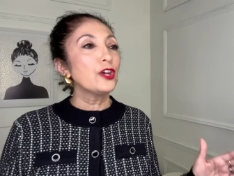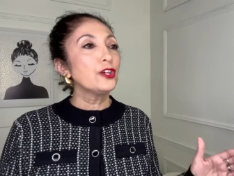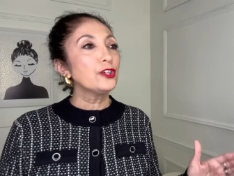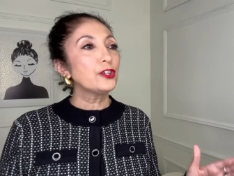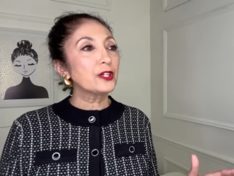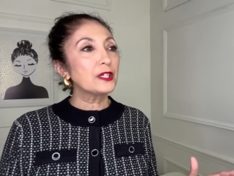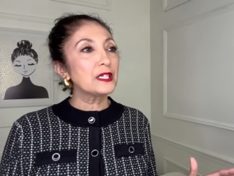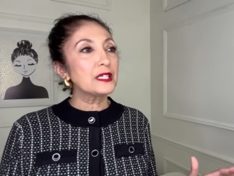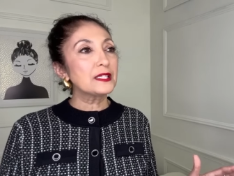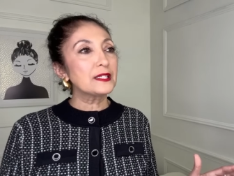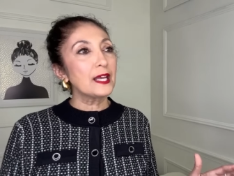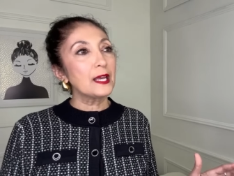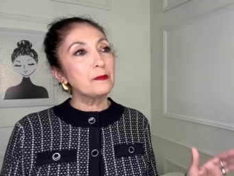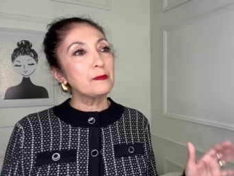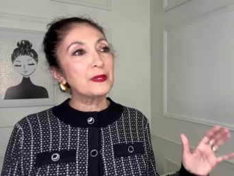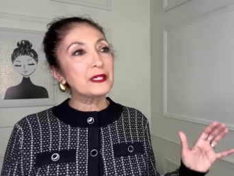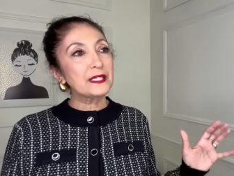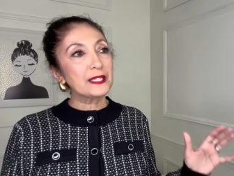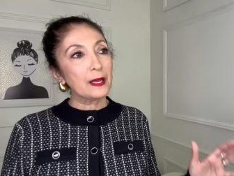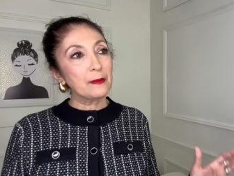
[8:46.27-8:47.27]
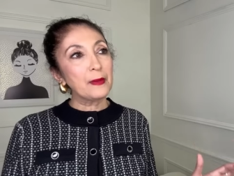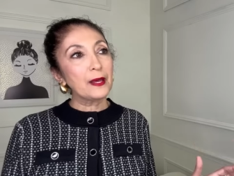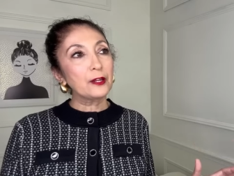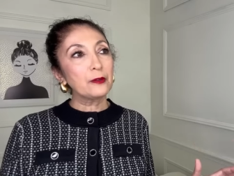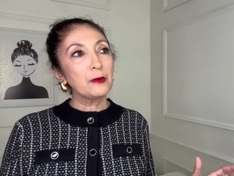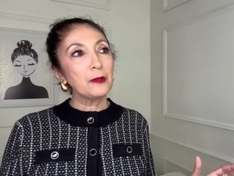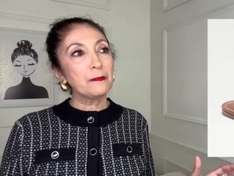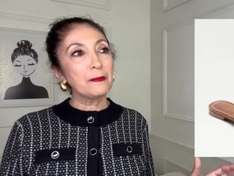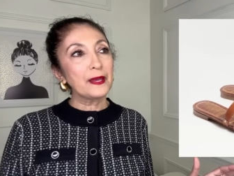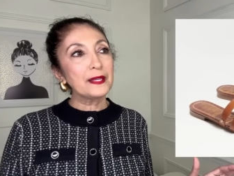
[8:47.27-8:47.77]
You're going to say, but Sam
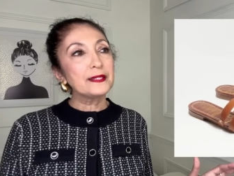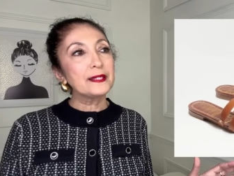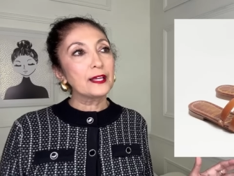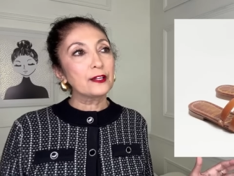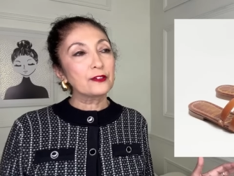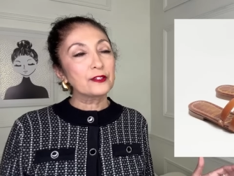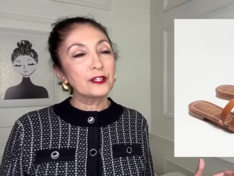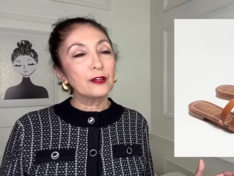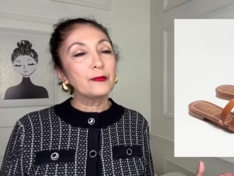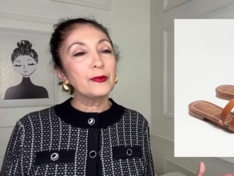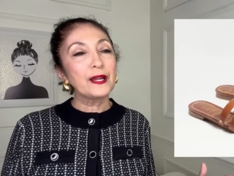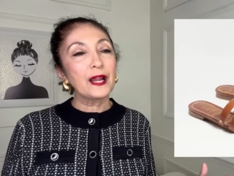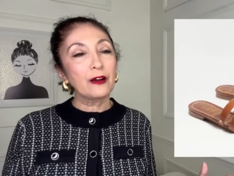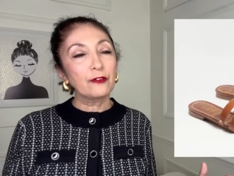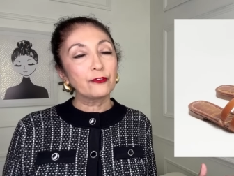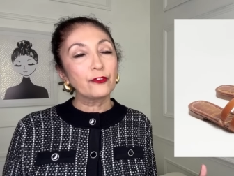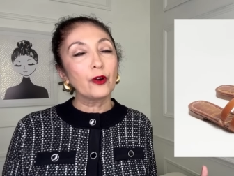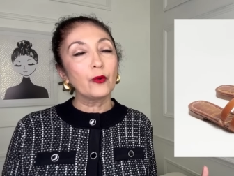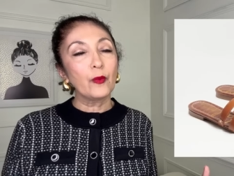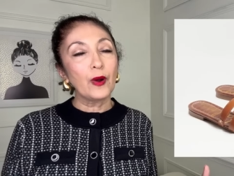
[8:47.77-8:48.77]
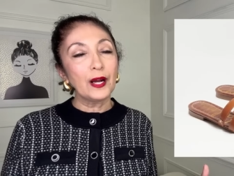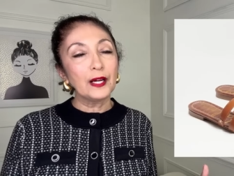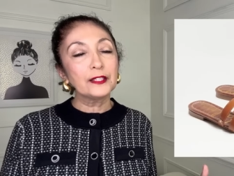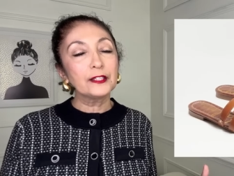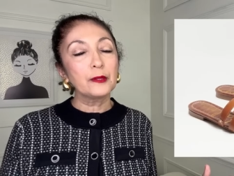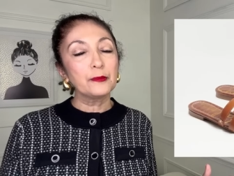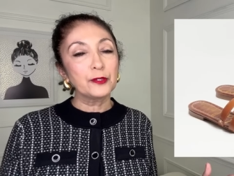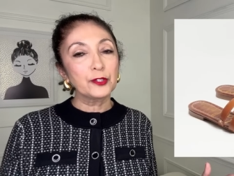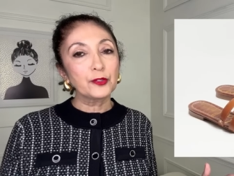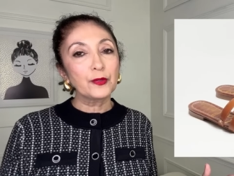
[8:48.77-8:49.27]
Edelman Bay sandals have been out for a while and
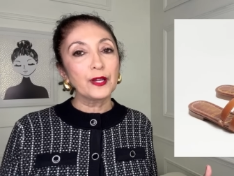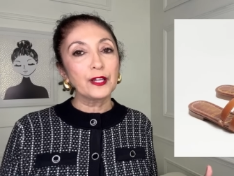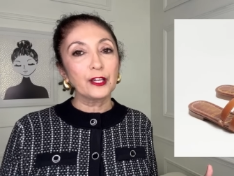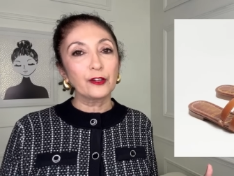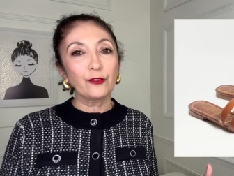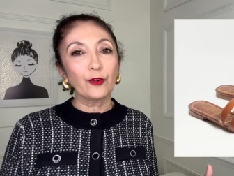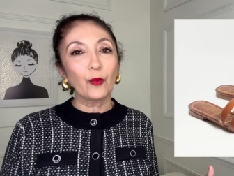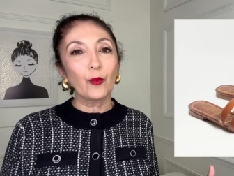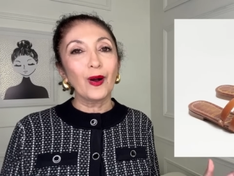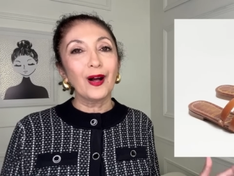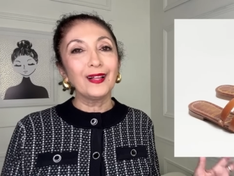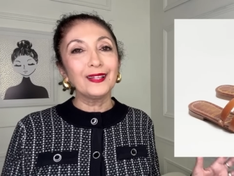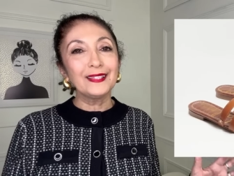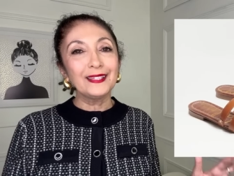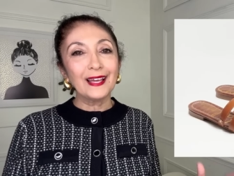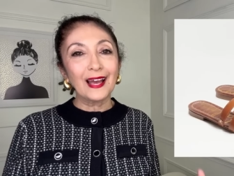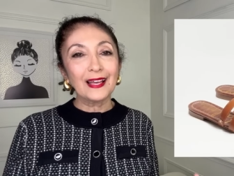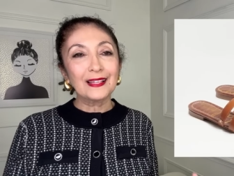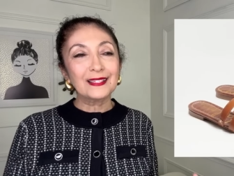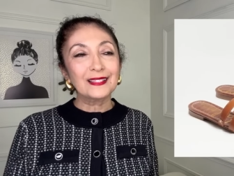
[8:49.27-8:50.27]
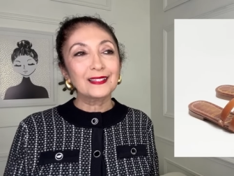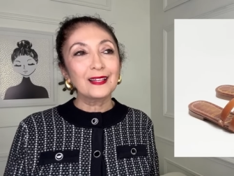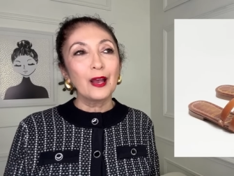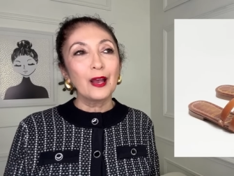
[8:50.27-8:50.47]
they've been trending for a while. Yes,